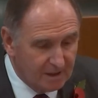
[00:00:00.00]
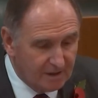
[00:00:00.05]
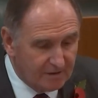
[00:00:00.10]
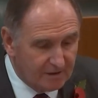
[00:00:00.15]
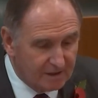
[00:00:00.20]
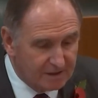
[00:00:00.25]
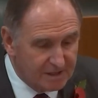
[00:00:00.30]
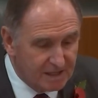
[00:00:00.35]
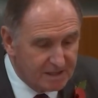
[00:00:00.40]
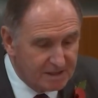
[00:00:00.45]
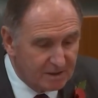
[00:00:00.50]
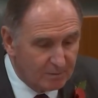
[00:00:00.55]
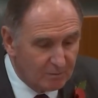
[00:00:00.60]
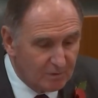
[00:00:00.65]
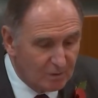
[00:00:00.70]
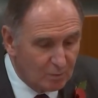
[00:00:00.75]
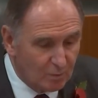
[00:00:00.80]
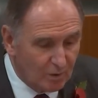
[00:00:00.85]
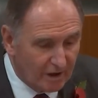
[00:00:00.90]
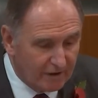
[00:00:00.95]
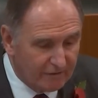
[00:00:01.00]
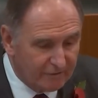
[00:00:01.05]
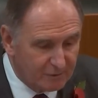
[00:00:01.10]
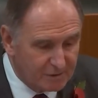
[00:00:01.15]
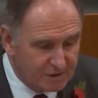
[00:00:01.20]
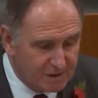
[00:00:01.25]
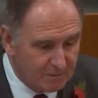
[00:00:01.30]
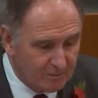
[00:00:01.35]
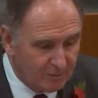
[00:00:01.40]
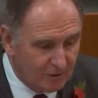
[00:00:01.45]
The attending midwife
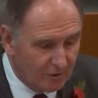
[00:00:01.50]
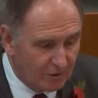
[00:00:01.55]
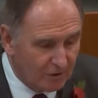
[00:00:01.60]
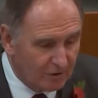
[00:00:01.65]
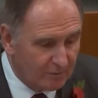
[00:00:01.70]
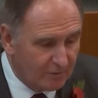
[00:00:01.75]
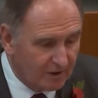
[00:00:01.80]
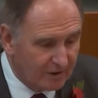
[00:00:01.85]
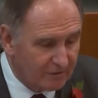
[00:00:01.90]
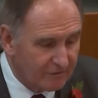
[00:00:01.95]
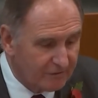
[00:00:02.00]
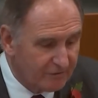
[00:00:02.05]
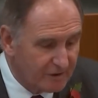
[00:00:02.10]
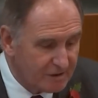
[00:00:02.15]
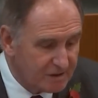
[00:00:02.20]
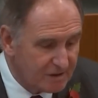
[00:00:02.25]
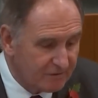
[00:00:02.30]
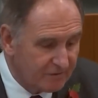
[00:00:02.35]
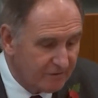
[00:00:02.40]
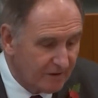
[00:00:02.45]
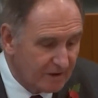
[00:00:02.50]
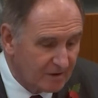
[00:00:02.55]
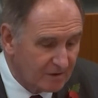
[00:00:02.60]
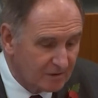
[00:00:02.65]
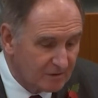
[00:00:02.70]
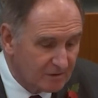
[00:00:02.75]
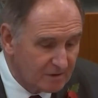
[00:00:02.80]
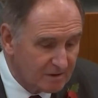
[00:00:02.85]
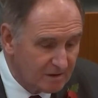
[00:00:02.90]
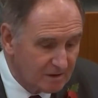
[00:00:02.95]
was employed by the first
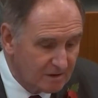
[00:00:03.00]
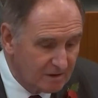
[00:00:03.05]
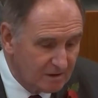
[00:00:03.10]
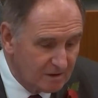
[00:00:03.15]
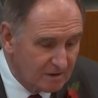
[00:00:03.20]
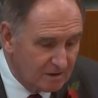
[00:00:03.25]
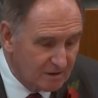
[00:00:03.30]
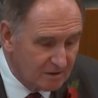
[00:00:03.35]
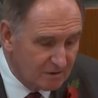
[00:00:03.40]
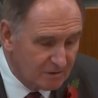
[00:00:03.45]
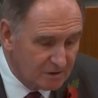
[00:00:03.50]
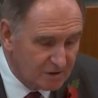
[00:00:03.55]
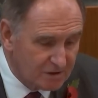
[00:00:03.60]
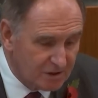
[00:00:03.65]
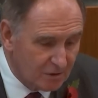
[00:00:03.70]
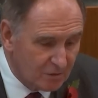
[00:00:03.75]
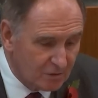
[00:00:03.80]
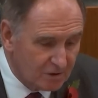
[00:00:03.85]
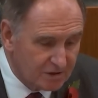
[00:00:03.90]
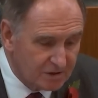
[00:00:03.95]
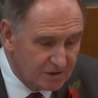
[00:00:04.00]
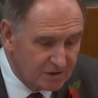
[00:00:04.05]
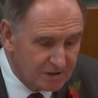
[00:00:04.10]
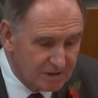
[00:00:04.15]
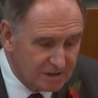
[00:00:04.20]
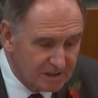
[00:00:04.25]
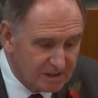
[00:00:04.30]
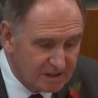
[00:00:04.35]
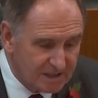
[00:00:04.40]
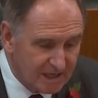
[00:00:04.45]
defendant, the Soldiers,
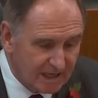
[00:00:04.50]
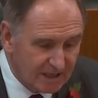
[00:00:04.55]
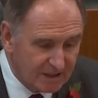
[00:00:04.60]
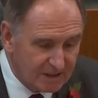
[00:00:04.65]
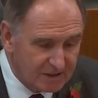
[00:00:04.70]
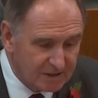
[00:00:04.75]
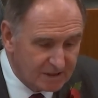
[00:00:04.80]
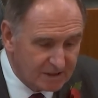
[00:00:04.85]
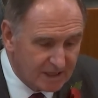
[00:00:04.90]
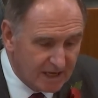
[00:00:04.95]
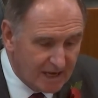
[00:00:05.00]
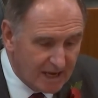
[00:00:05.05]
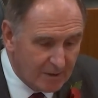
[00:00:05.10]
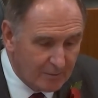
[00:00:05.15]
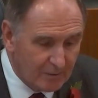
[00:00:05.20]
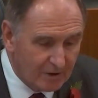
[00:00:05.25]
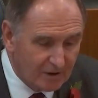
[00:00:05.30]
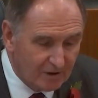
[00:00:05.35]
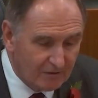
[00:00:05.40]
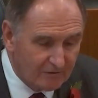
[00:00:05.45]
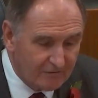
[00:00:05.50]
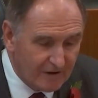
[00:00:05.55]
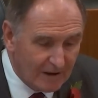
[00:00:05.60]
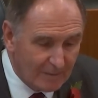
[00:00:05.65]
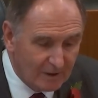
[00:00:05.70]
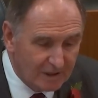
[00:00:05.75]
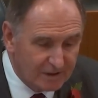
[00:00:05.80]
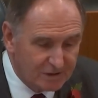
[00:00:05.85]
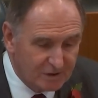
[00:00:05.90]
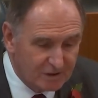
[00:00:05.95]
Sailors and Airmen and
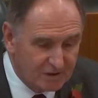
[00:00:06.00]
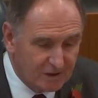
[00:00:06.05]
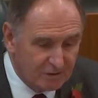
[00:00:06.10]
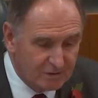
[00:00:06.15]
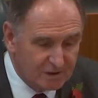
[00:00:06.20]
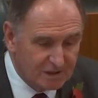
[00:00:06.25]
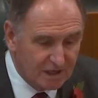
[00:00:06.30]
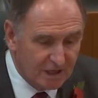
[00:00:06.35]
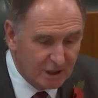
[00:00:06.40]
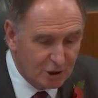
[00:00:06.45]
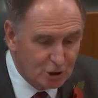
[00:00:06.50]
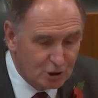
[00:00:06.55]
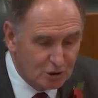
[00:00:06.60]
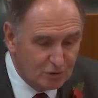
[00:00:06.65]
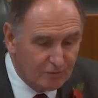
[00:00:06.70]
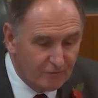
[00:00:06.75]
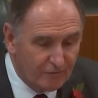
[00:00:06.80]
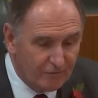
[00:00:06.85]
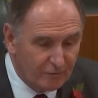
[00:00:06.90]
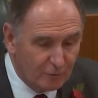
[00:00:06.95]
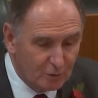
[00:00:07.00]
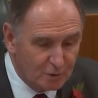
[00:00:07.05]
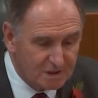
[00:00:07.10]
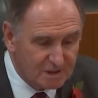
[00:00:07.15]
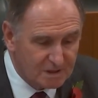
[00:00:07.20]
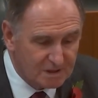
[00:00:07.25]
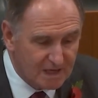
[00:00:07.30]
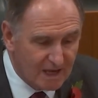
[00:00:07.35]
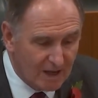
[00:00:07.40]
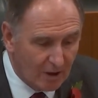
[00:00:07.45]
Families Association,
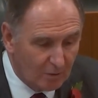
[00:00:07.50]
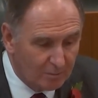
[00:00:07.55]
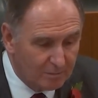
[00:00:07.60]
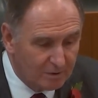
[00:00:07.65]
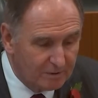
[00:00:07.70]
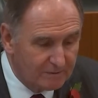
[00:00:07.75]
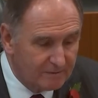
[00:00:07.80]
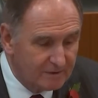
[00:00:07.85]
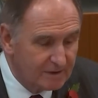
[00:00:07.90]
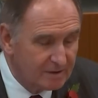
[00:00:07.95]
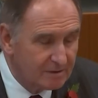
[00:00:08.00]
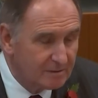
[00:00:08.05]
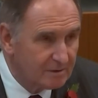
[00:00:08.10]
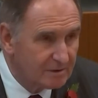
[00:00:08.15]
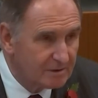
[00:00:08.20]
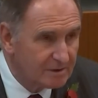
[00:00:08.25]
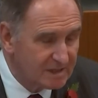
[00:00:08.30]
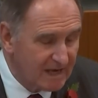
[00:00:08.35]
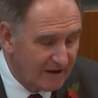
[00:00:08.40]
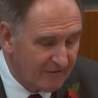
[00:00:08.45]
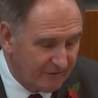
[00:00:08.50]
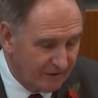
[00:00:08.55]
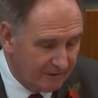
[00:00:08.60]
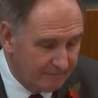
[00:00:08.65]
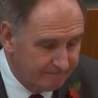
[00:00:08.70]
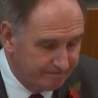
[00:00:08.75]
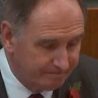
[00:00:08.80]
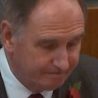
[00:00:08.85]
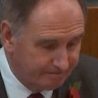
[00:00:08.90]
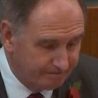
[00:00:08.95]
Forces Help, SSAFA.
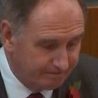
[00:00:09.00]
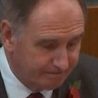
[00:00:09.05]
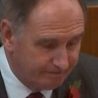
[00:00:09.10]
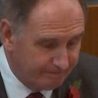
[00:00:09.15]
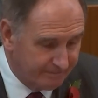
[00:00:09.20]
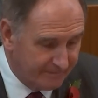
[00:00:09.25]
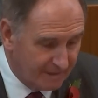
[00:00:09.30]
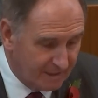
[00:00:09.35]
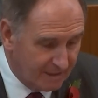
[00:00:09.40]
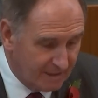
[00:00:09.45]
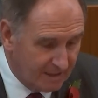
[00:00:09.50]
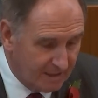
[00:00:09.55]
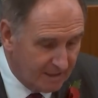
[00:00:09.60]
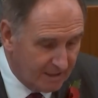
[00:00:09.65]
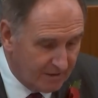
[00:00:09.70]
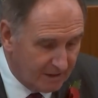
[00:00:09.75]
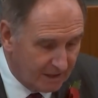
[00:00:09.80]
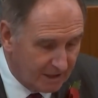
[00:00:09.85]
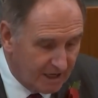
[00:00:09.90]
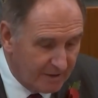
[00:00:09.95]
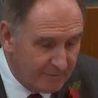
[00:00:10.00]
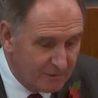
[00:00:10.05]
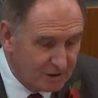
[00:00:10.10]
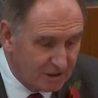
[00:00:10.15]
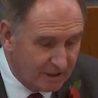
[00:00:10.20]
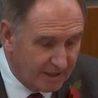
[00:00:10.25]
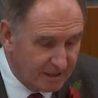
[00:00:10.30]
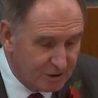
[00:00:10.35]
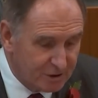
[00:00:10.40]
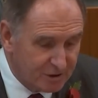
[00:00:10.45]
The claimant
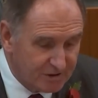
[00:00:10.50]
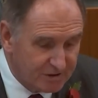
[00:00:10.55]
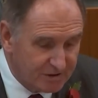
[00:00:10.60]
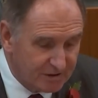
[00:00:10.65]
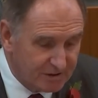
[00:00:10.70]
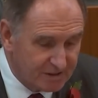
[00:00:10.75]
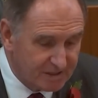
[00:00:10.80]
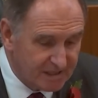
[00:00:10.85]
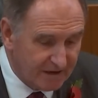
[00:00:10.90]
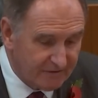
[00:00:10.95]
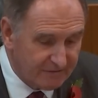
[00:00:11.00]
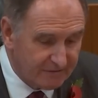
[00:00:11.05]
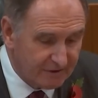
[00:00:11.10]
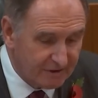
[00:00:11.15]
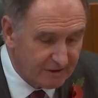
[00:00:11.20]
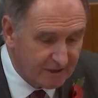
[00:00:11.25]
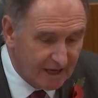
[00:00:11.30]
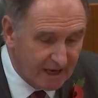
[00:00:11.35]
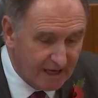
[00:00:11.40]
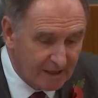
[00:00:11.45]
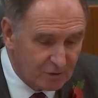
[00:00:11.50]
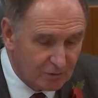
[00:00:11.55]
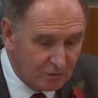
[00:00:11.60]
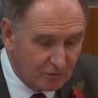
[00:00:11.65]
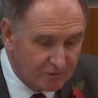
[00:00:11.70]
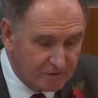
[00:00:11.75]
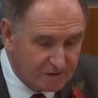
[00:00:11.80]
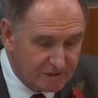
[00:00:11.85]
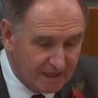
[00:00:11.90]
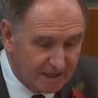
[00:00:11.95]
alleges that SSAFA and or
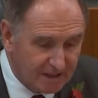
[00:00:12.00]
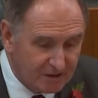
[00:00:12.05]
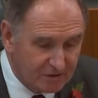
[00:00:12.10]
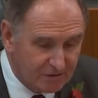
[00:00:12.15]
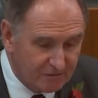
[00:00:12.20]
the second